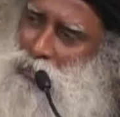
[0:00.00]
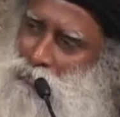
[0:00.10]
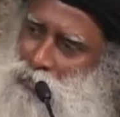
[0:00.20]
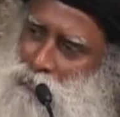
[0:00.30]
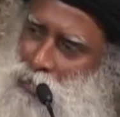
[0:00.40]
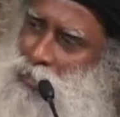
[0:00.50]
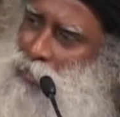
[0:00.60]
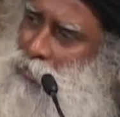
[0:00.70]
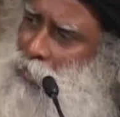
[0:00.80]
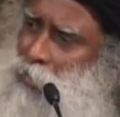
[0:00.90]
becomes a man,
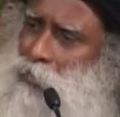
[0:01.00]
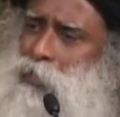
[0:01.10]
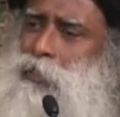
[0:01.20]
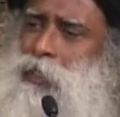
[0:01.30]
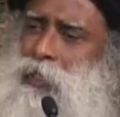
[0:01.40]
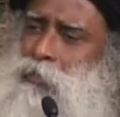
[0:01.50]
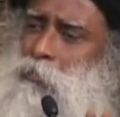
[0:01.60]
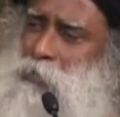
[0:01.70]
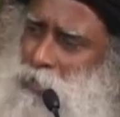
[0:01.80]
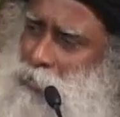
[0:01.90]
there's really
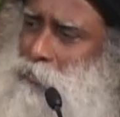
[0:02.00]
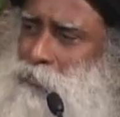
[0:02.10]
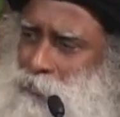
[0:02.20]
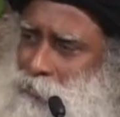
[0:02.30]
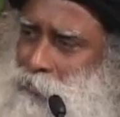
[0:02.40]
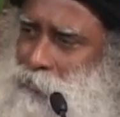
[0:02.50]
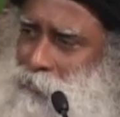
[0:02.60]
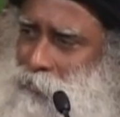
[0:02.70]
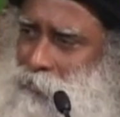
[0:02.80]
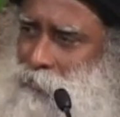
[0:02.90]
no problem.
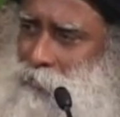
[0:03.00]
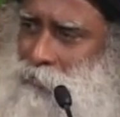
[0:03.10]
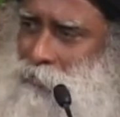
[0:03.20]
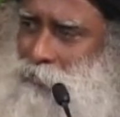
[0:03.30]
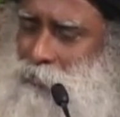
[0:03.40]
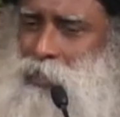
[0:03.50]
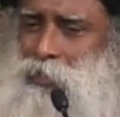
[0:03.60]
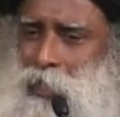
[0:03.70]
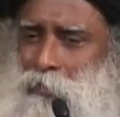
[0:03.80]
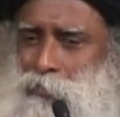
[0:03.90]
Because
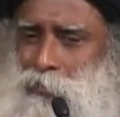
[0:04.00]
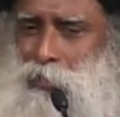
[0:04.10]
after